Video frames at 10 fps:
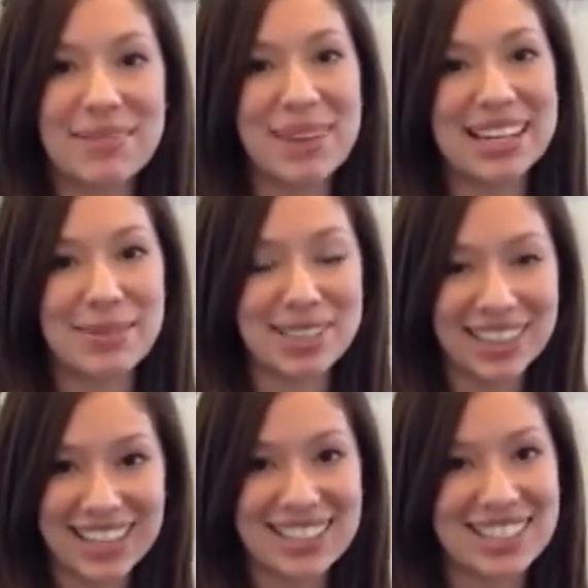My name's
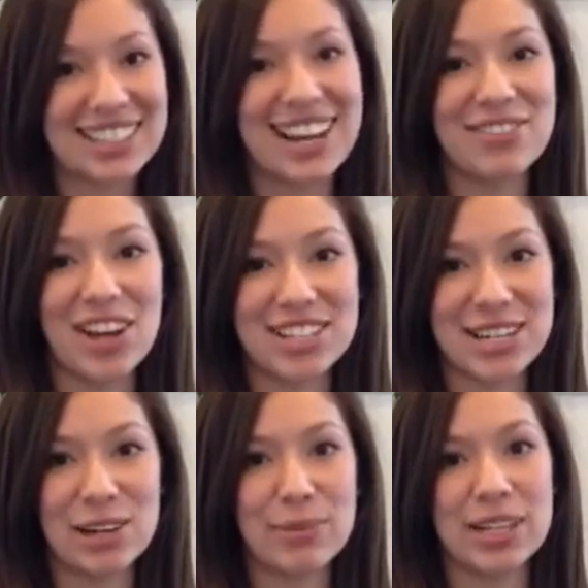Alexis, and I
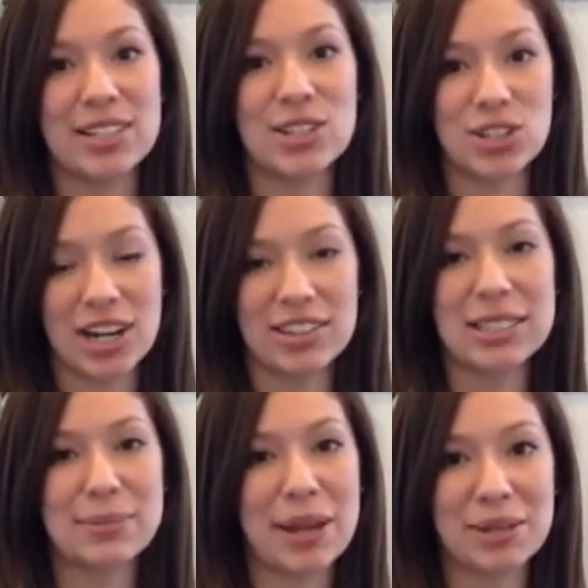volunteer because it
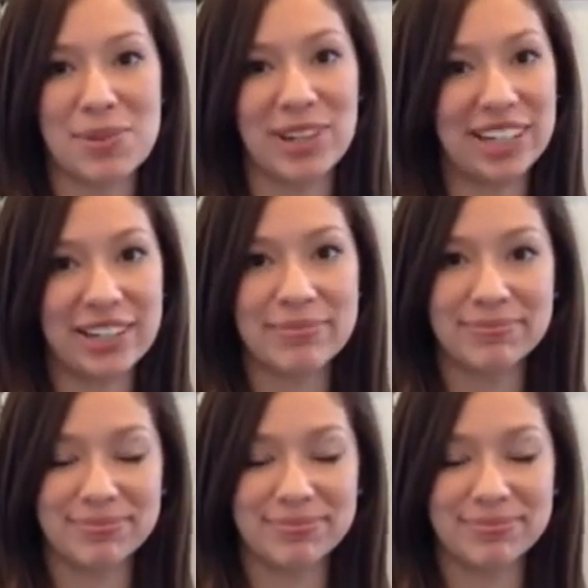strengthens my community.